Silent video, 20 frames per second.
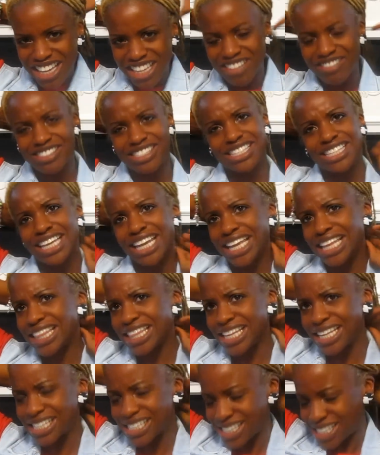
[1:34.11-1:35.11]
you've seen
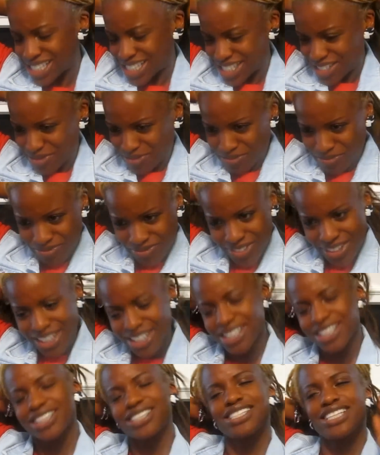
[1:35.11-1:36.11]
this
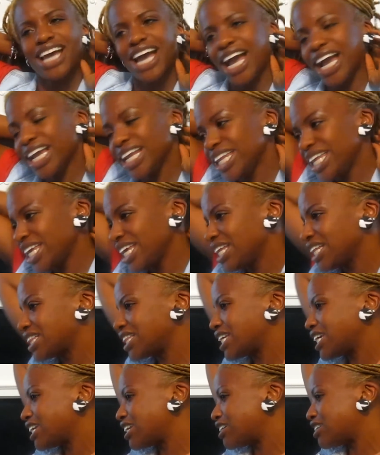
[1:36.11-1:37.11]
tiny
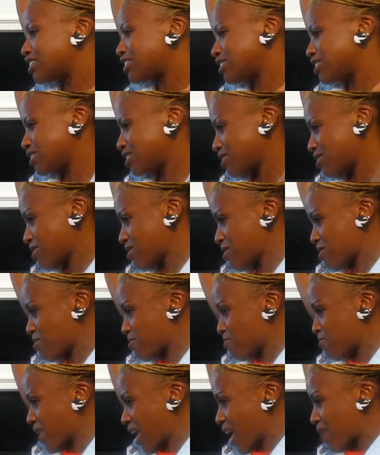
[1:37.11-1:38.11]
little
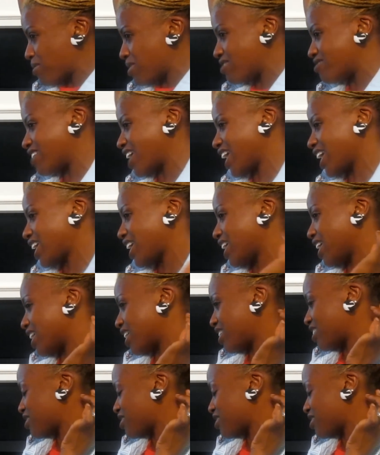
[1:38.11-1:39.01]
baby right here